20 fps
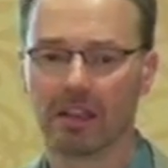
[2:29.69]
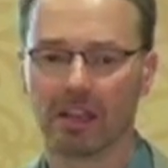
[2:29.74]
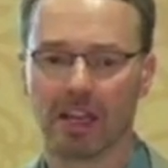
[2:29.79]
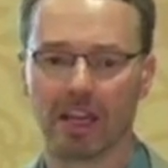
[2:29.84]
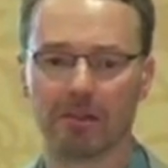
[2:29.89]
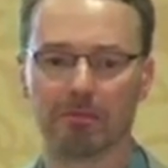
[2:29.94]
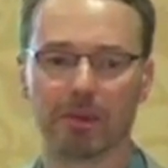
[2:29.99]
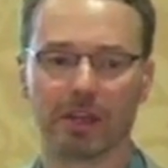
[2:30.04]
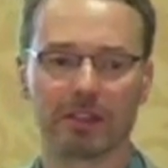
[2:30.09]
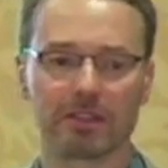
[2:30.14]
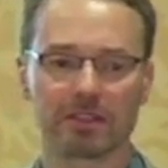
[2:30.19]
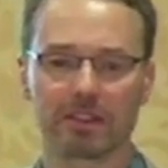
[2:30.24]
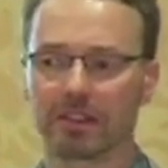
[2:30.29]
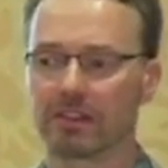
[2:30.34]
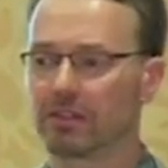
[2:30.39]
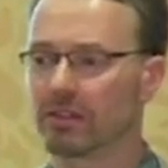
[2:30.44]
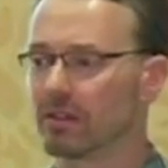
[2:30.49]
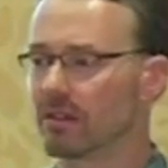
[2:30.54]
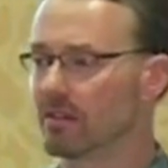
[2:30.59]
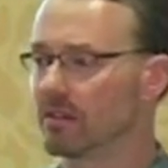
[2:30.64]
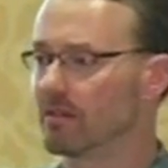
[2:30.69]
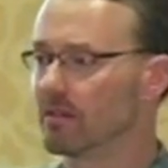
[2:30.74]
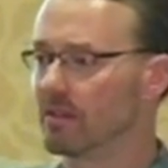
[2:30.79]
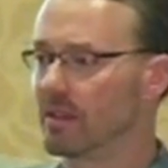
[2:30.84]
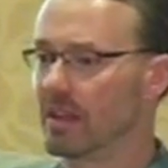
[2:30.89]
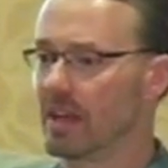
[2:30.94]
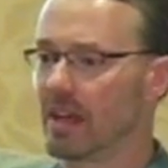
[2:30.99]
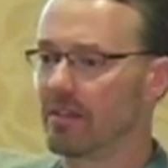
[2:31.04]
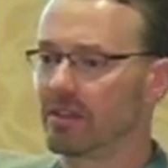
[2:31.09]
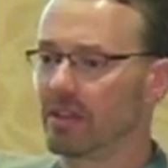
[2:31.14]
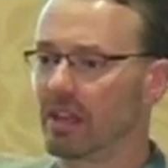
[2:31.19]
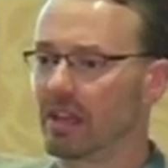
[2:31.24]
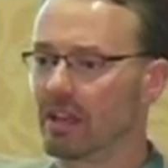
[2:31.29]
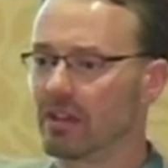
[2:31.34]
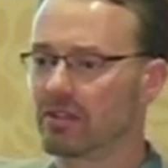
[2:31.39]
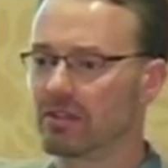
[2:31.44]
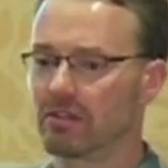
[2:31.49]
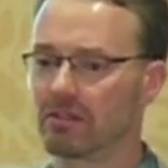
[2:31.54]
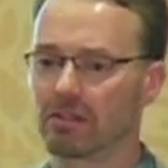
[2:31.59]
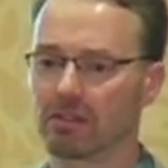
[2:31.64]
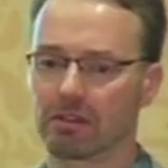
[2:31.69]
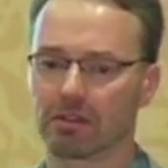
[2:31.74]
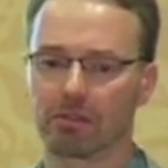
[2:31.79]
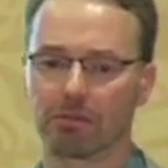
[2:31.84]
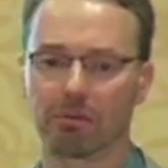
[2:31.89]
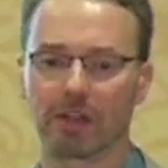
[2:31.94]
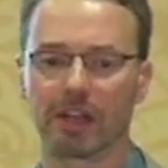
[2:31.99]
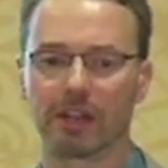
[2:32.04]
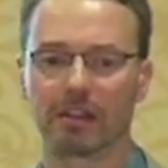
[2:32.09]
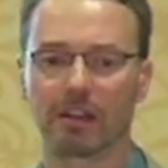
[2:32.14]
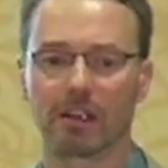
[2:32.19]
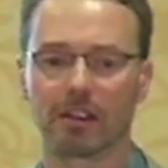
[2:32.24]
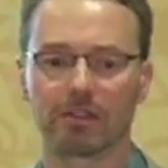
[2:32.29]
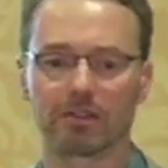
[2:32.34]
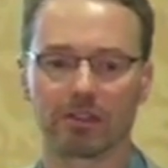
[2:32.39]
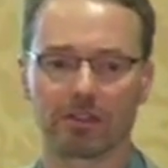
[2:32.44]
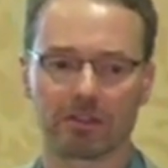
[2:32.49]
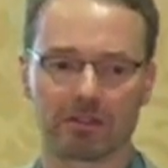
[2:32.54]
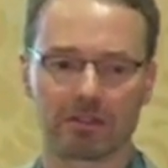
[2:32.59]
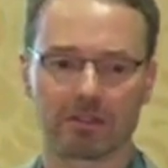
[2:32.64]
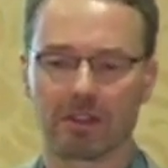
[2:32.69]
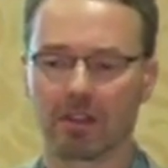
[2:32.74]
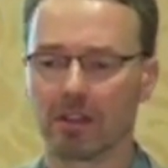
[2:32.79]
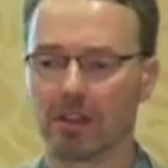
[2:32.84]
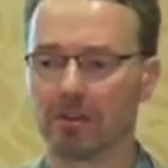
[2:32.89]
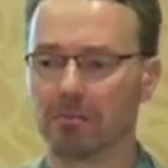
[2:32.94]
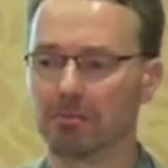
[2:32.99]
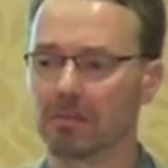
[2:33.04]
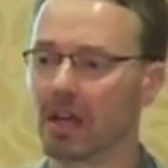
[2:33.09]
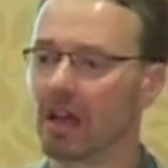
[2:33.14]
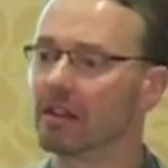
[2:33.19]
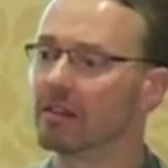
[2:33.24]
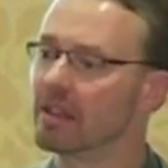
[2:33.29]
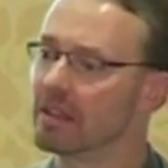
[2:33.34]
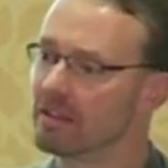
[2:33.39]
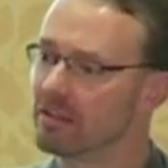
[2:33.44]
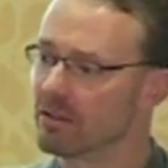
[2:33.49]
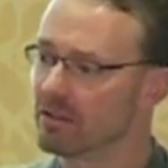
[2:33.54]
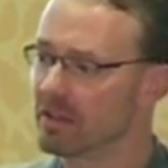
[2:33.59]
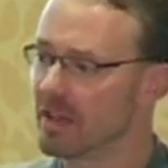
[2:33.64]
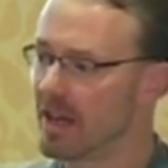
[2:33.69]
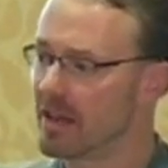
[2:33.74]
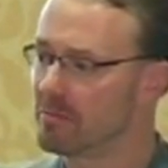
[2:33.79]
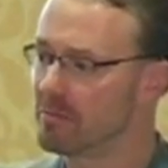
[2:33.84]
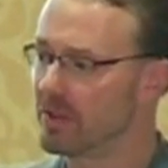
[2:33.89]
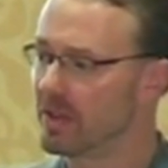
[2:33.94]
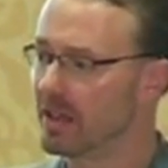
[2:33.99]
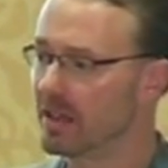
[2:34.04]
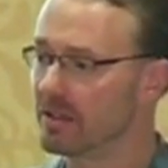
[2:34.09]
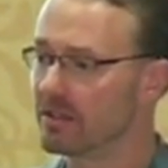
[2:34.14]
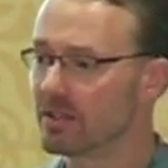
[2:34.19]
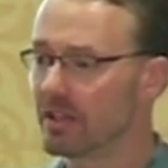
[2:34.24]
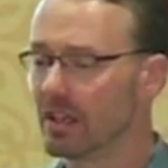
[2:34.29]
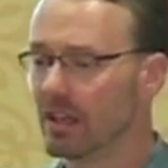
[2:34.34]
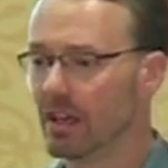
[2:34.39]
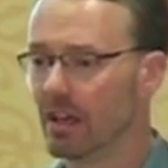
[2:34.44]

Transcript: and basically took the navigation, took the radar, took non-lethal type things,